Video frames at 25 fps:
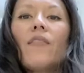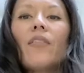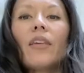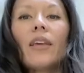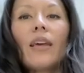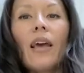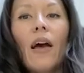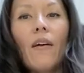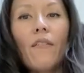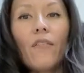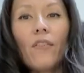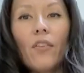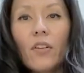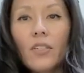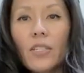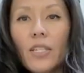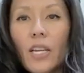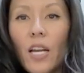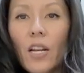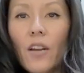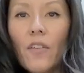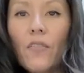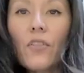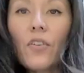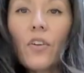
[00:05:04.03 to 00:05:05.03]
the cat falls
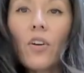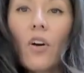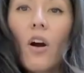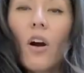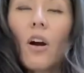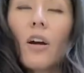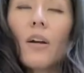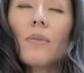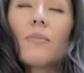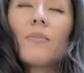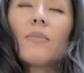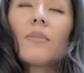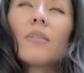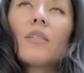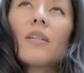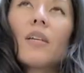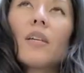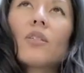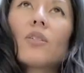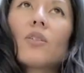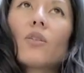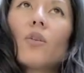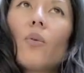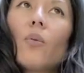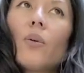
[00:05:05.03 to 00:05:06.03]
out of your arms,
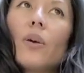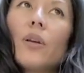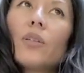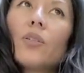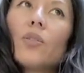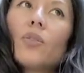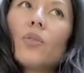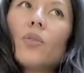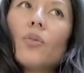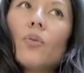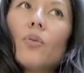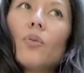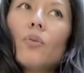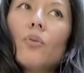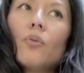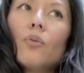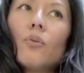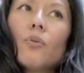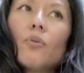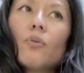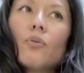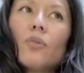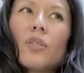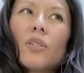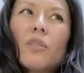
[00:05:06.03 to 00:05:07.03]
it's going
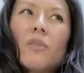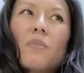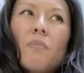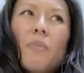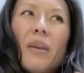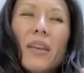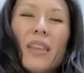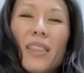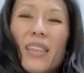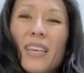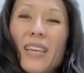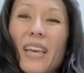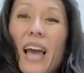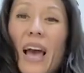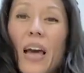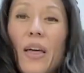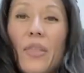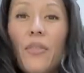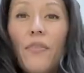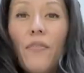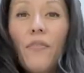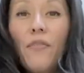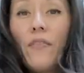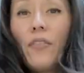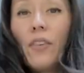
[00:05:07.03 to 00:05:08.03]
to just make the cat
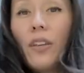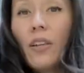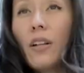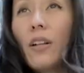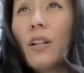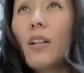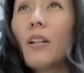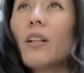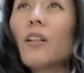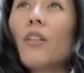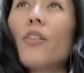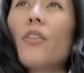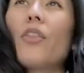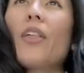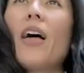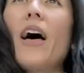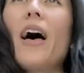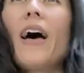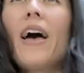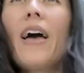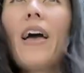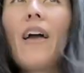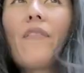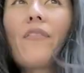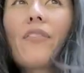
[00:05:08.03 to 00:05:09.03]
feel
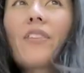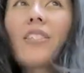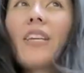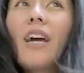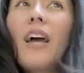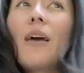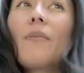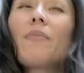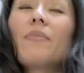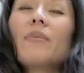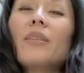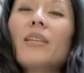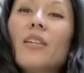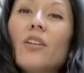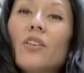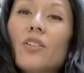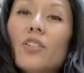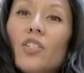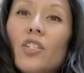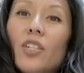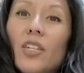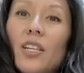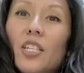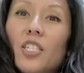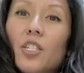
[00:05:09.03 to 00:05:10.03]
that every time he or
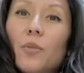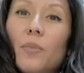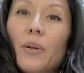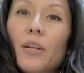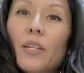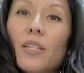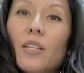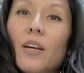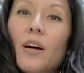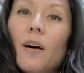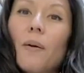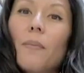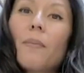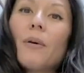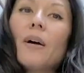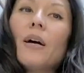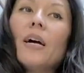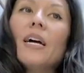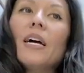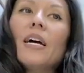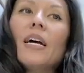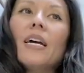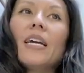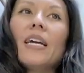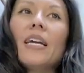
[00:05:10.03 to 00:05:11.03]
she gets picked up,
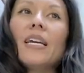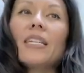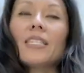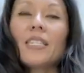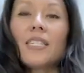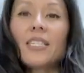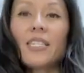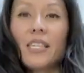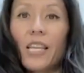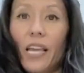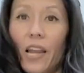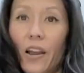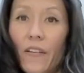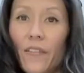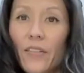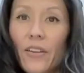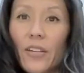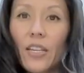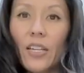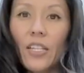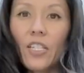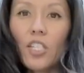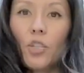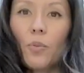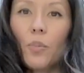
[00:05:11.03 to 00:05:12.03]
it's a scary
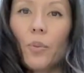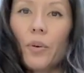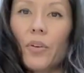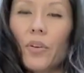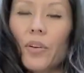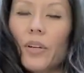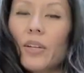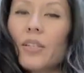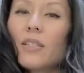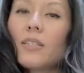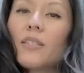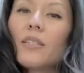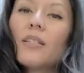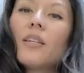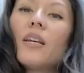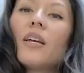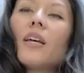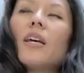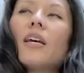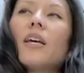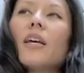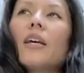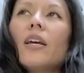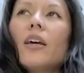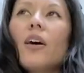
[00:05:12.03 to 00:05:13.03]
experience.
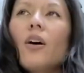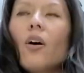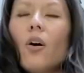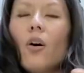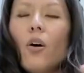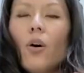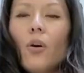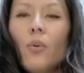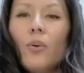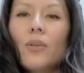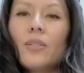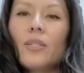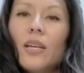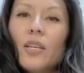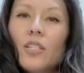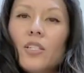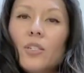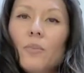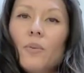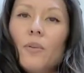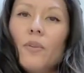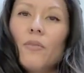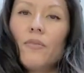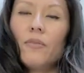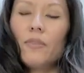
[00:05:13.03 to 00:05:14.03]
Always has to
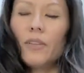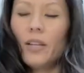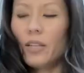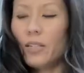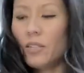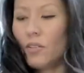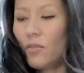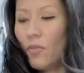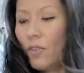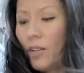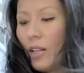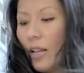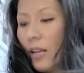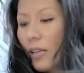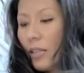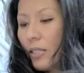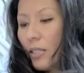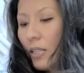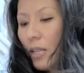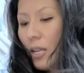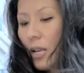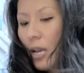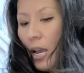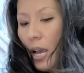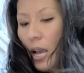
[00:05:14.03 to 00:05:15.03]
be nice and relaxed.
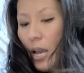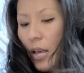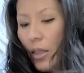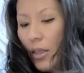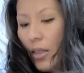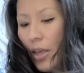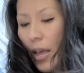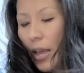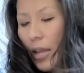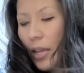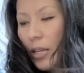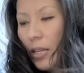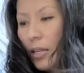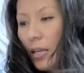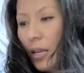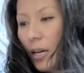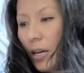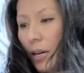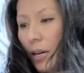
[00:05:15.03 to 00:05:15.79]
Then